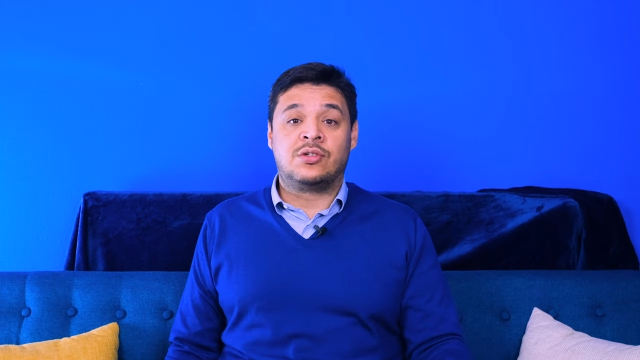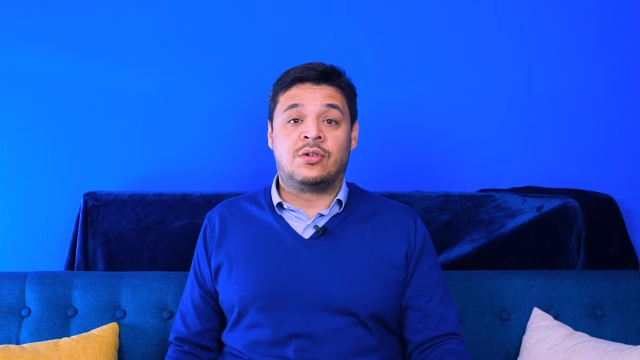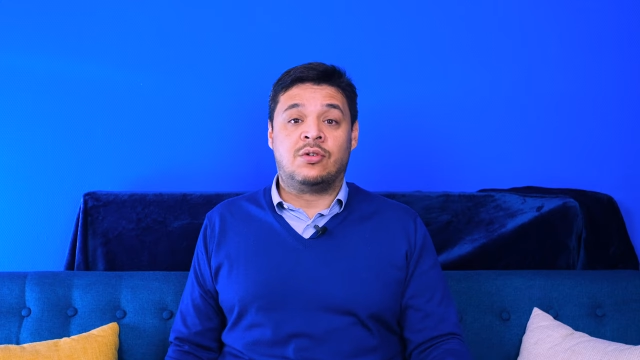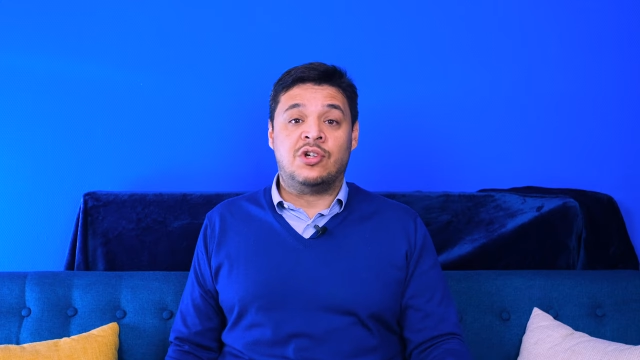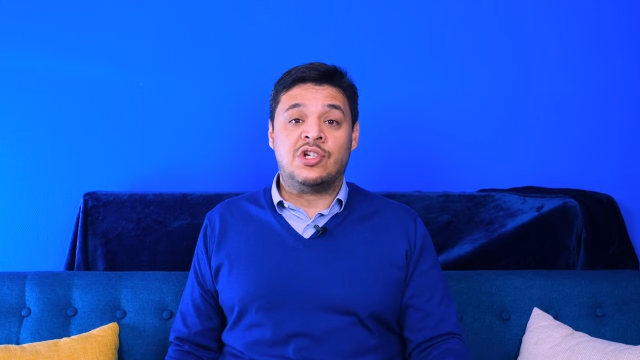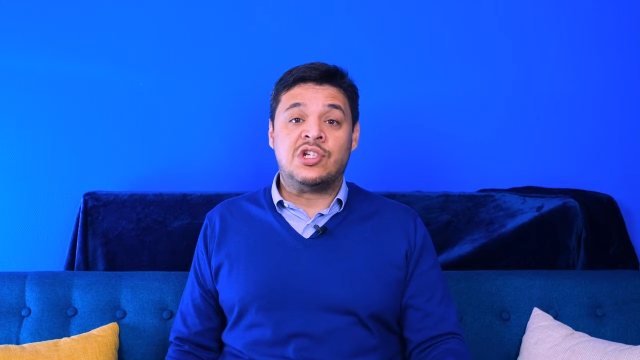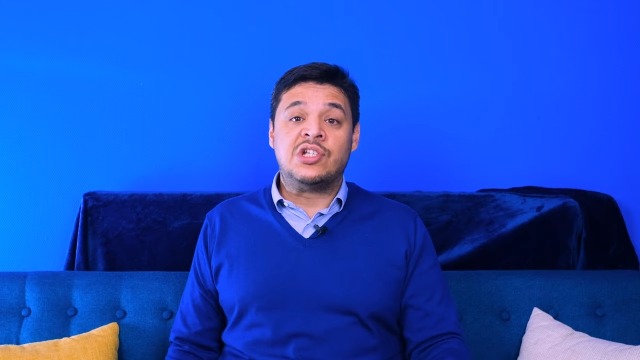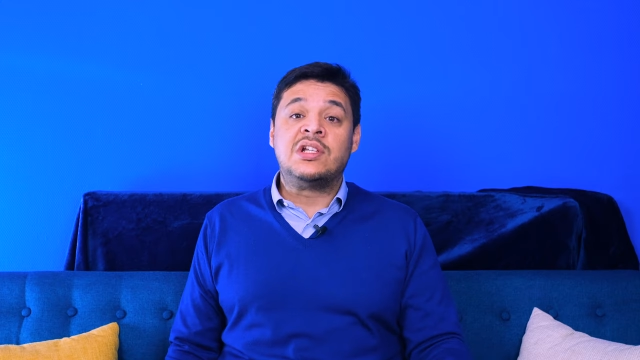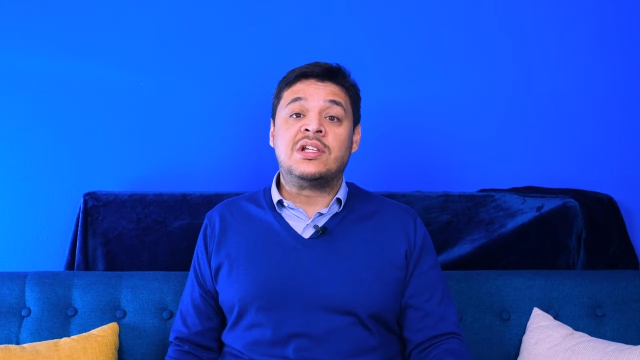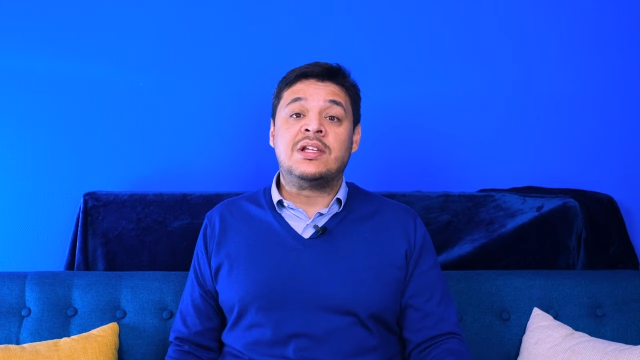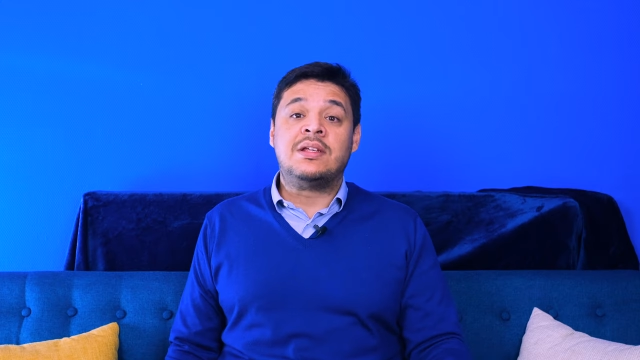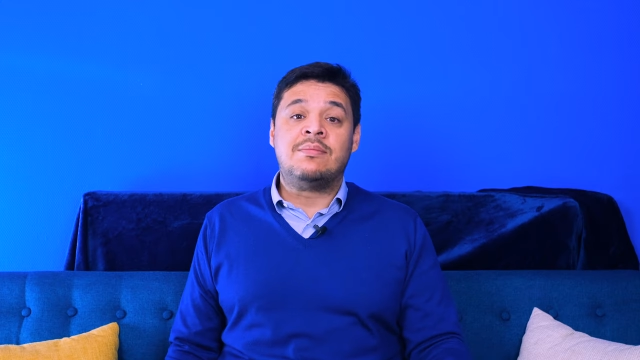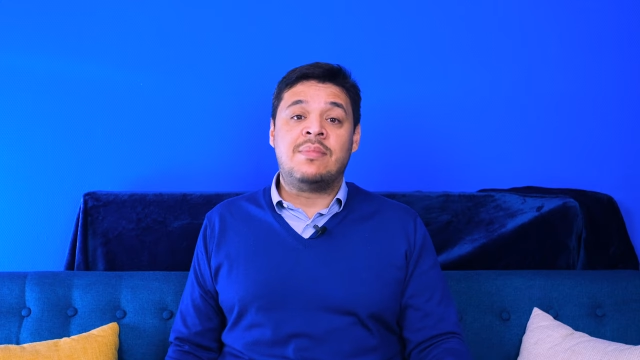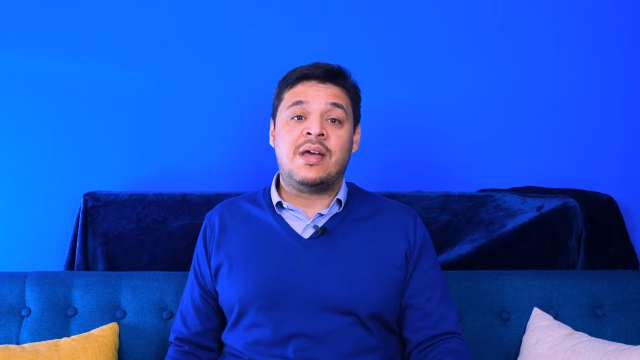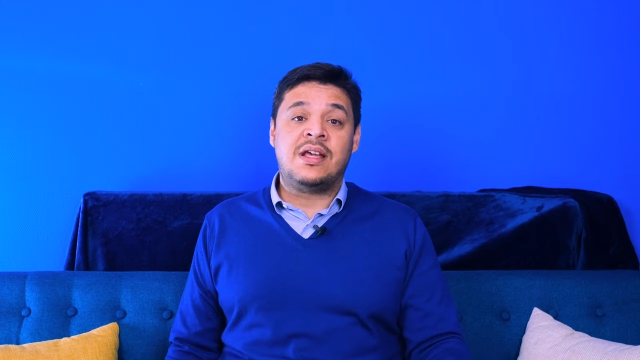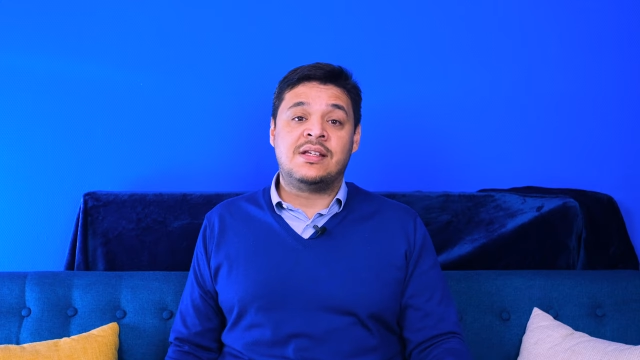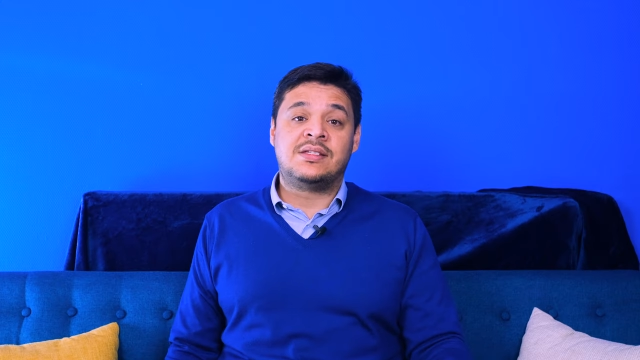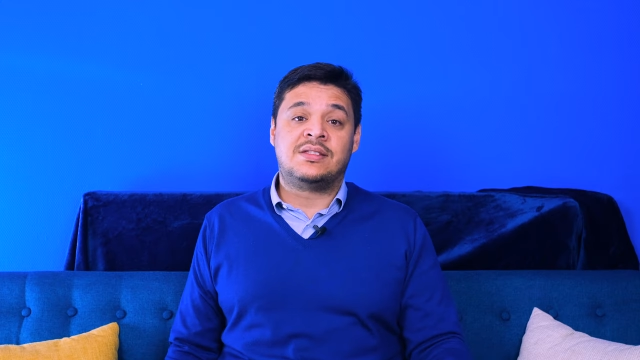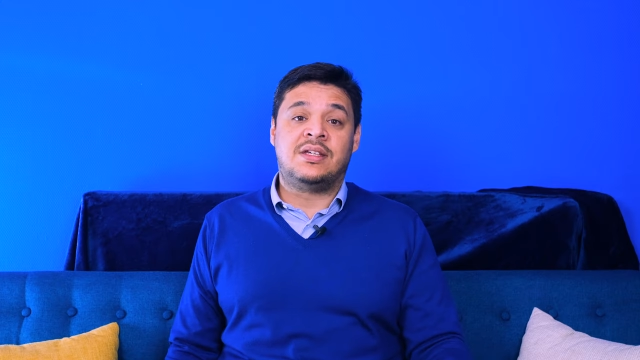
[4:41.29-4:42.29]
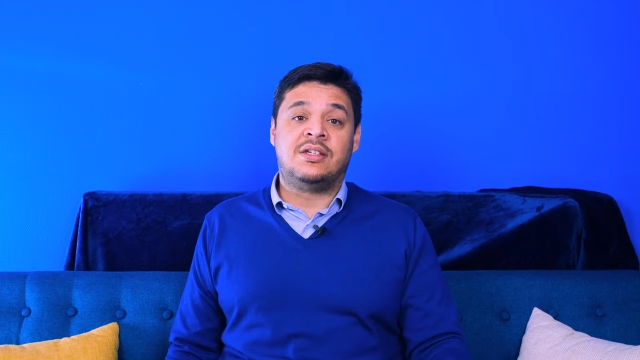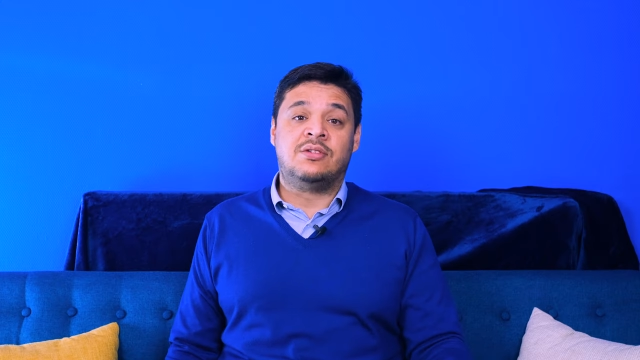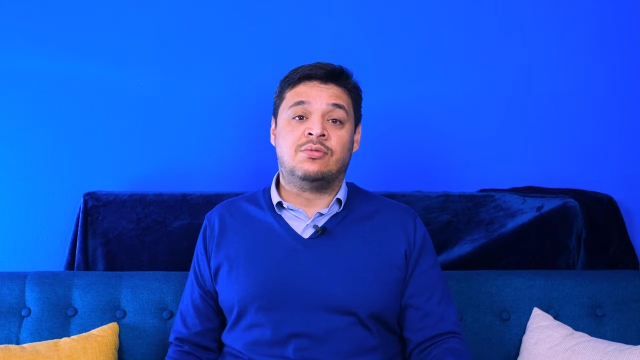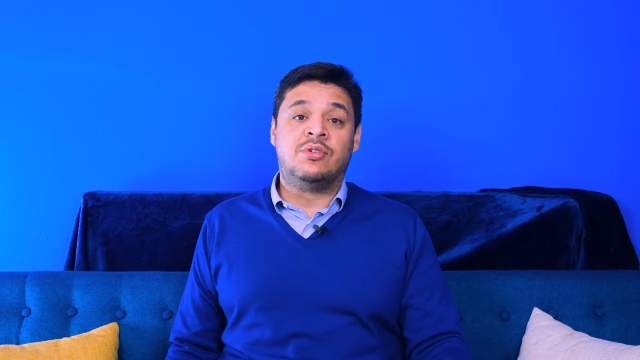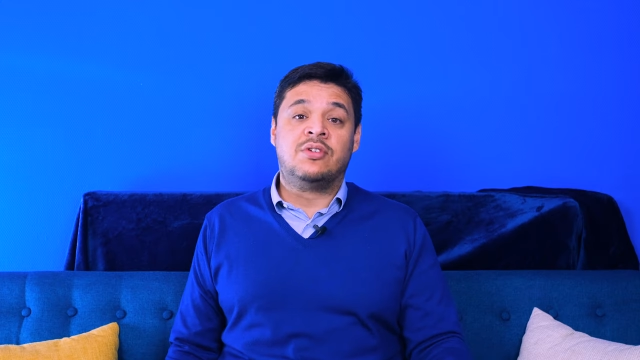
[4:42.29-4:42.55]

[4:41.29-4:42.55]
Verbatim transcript: originally based in